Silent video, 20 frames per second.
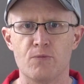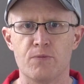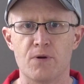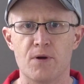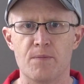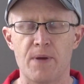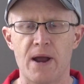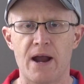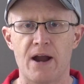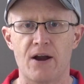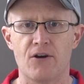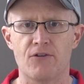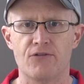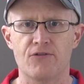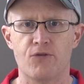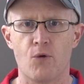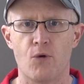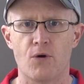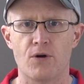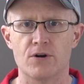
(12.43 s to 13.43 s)
prepare
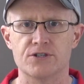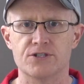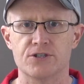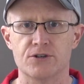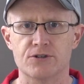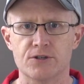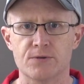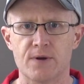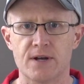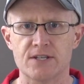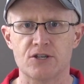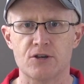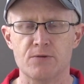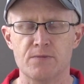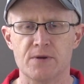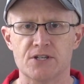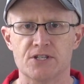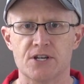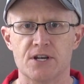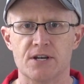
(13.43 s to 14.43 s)
for search and rescue
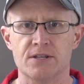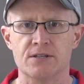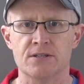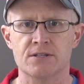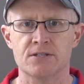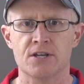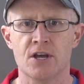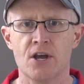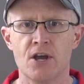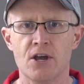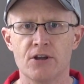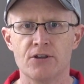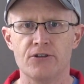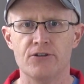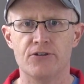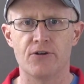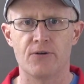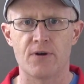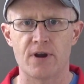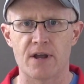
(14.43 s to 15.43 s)
missions
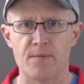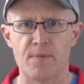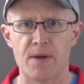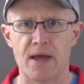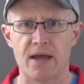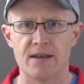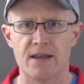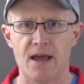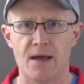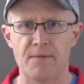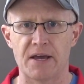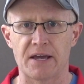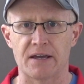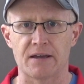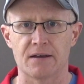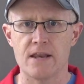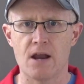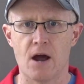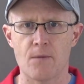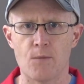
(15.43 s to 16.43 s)
during a pandemic.
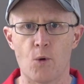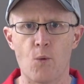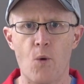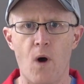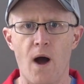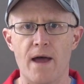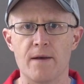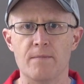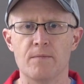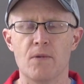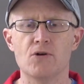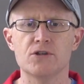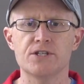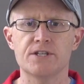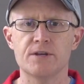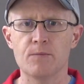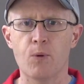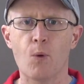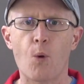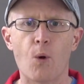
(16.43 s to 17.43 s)
Number one,
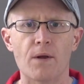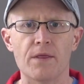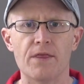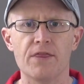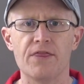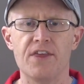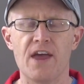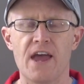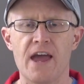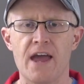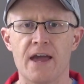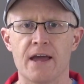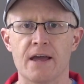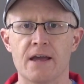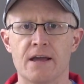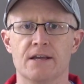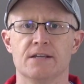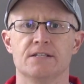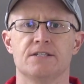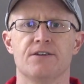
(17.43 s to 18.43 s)
most important
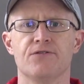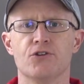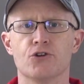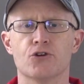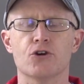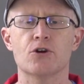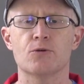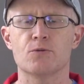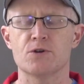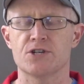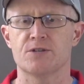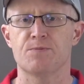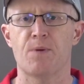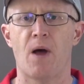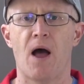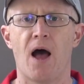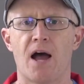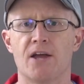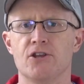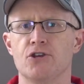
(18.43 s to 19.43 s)
thing is if you're going to
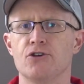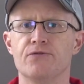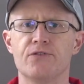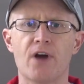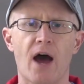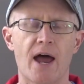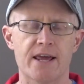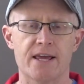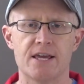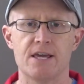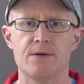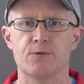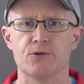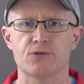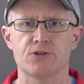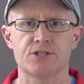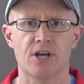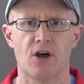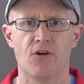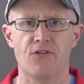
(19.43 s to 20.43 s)
respond, you've got to keep
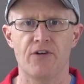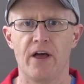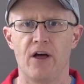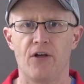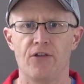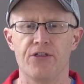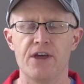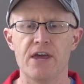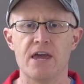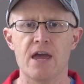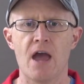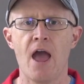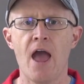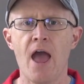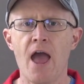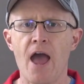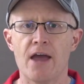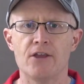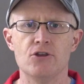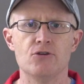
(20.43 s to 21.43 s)
yourself healthy
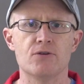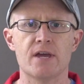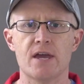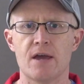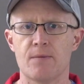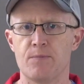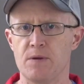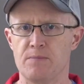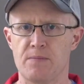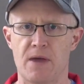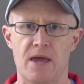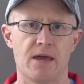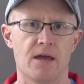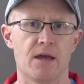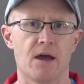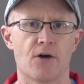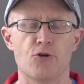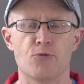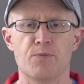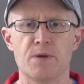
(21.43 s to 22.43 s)
and you can't be
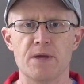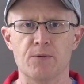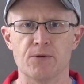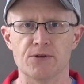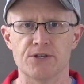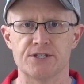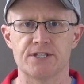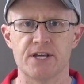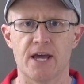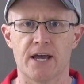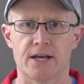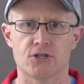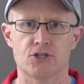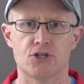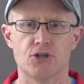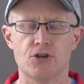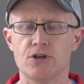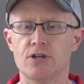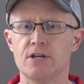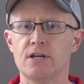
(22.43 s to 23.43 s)
making other people sick.
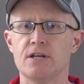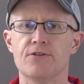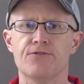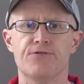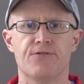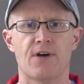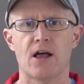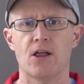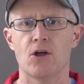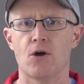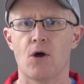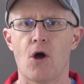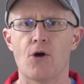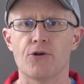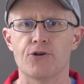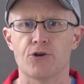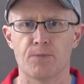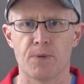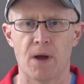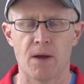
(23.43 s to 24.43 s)
So you need to follow
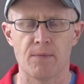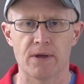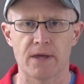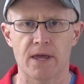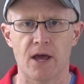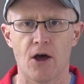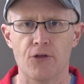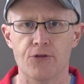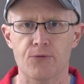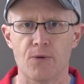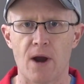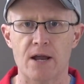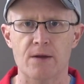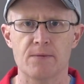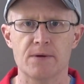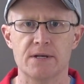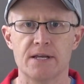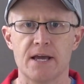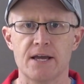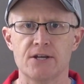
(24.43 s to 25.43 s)
all your public health
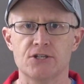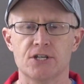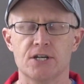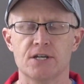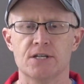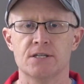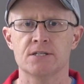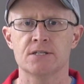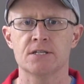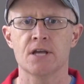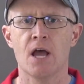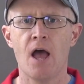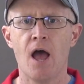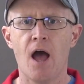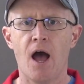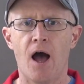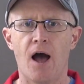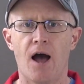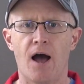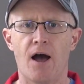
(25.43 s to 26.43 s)
recommendations,
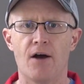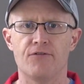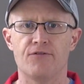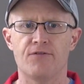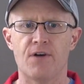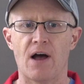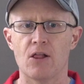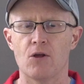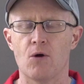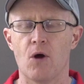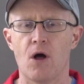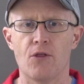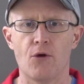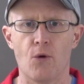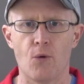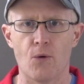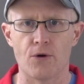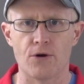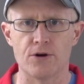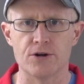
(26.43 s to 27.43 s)
follow all the
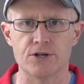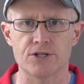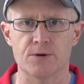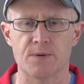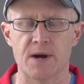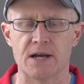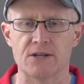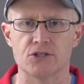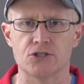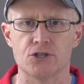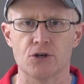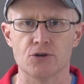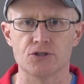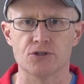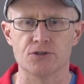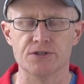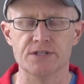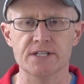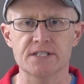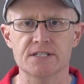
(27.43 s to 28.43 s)
orders around
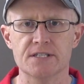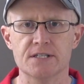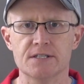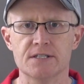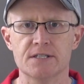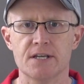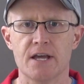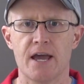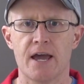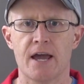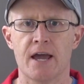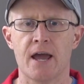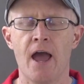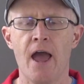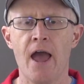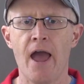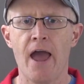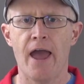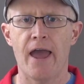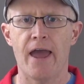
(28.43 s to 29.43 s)
social distancing
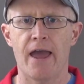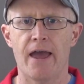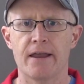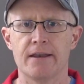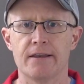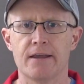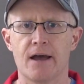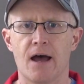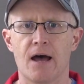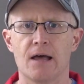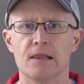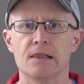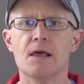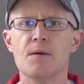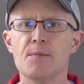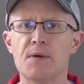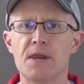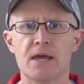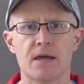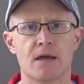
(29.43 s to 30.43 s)
and
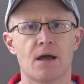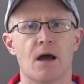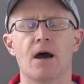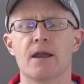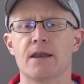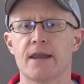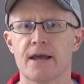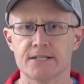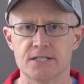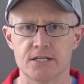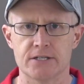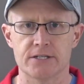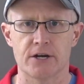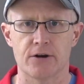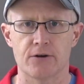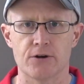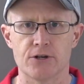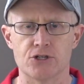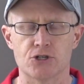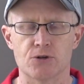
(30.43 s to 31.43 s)
limiting
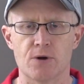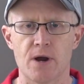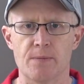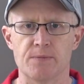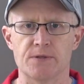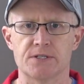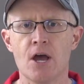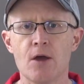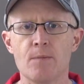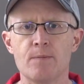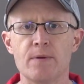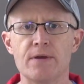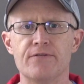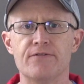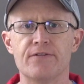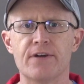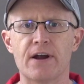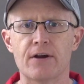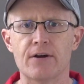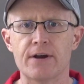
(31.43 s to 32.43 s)
unnecessary trips. Be
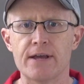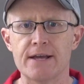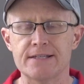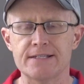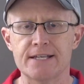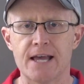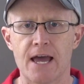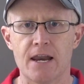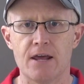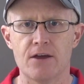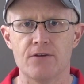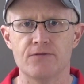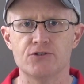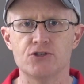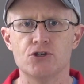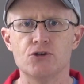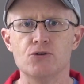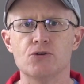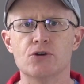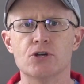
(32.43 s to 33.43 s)
very attentive
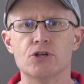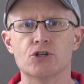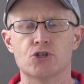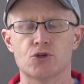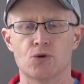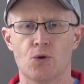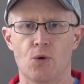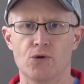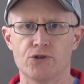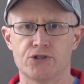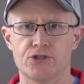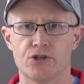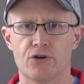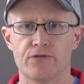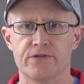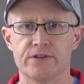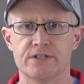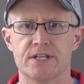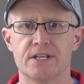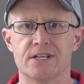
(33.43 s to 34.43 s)
to control
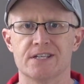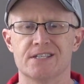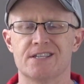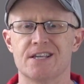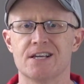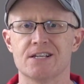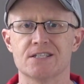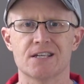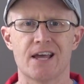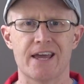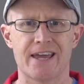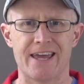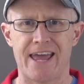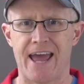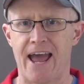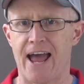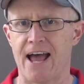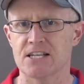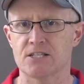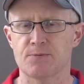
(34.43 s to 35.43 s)
surfaces, things like
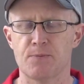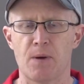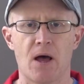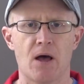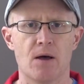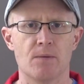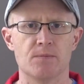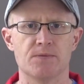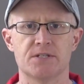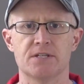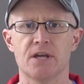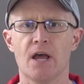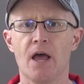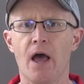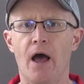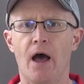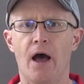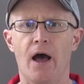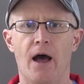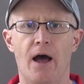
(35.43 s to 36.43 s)
gas pumps,
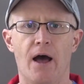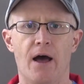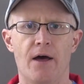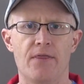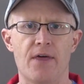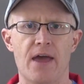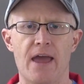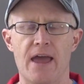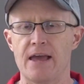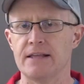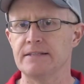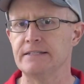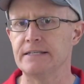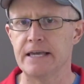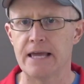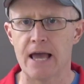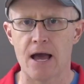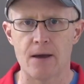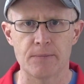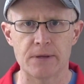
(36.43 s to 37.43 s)
the
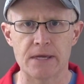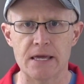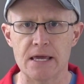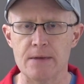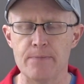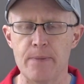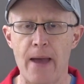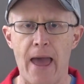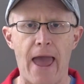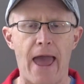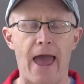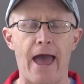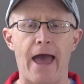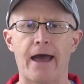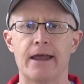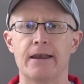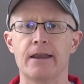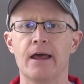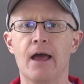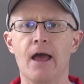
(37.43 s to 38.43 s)
ATM keypad,